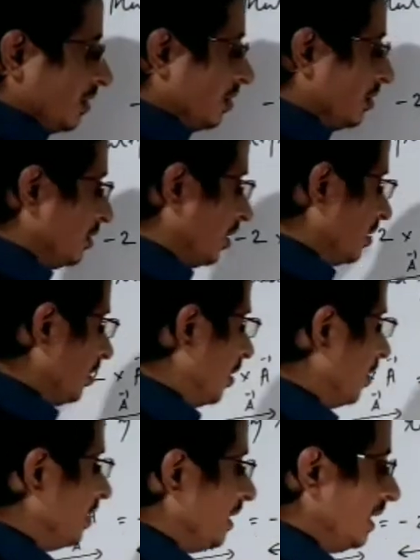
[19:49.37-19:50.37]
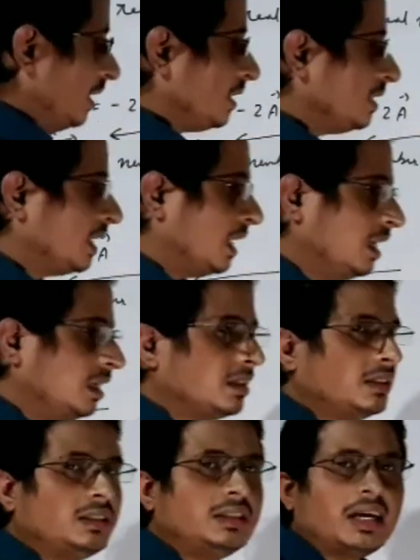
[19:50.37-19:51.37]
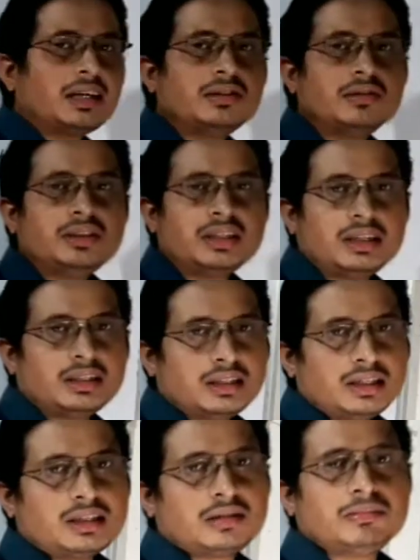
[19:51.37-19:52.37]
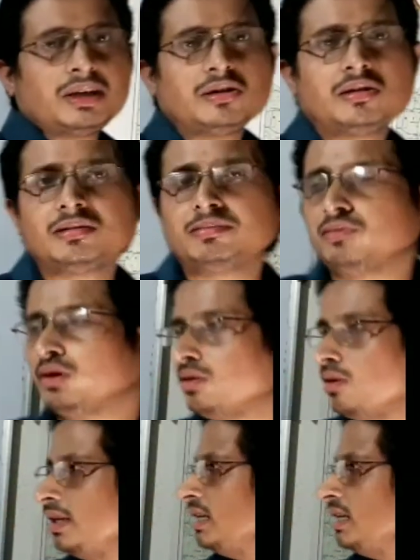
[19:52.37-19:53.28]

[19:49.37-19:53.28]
not only the direction changes, but not only